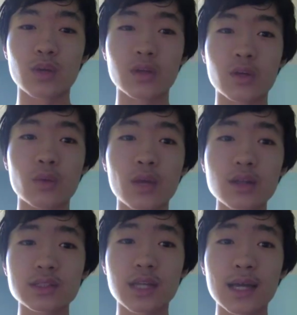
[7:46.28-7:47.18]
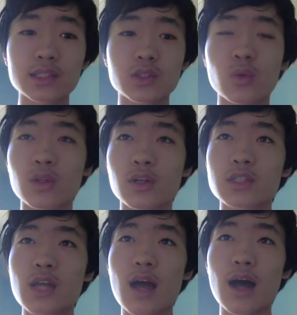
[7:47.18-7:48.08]
You know, we are just high schoolers,
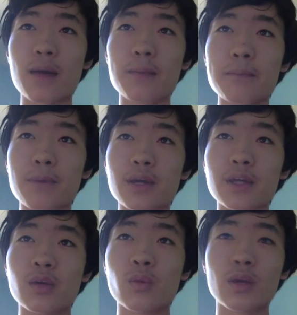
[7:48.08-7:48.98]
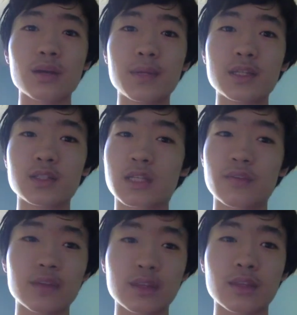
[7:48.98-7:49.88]
um, but you know we're committed to
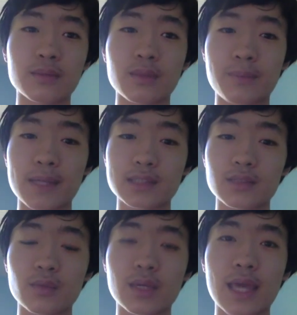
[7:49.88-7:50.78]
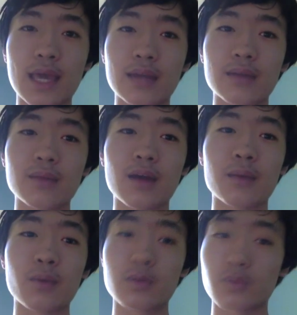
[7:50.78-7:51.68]
giving the, the best we can. Um,
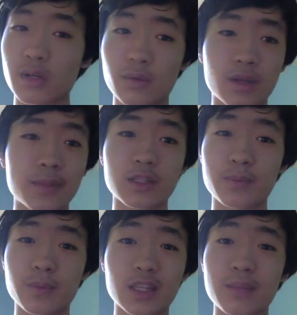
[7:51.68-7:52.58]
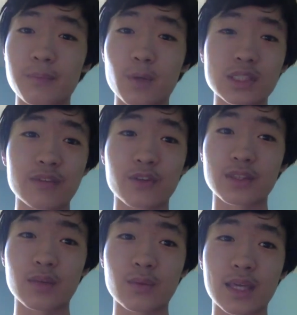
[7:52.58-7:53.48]
we're, we're going to commit to putting the most effort
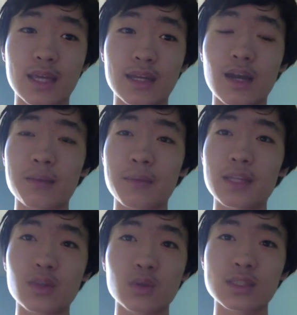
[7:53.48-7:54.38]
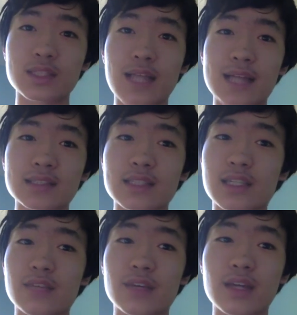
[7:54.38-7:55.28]
that we can um, into all these classes and
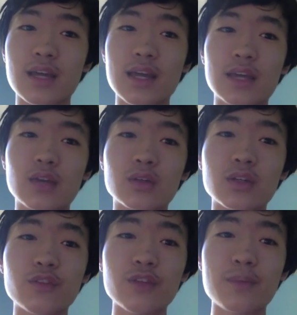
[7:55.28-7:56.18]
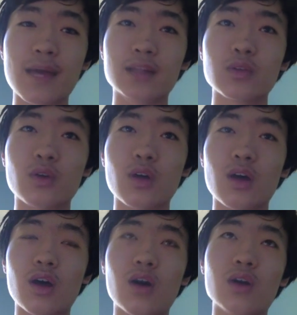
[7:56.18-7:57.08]
giving you know good feedback to all,
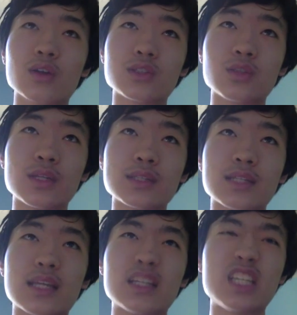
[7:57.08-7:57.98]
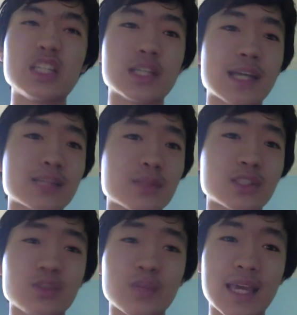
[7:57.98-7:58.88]
all the students and, and teaching as much
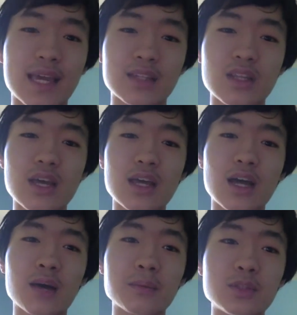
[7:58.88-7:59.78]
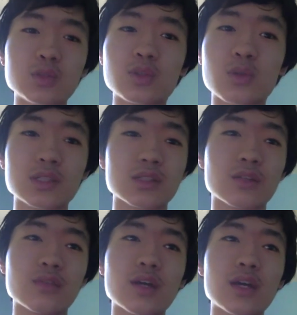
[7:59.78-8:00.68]
as we can um, to students of
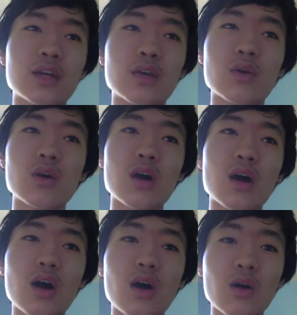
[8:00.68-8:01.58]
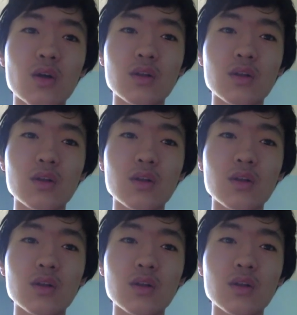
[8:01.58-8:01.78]
you know all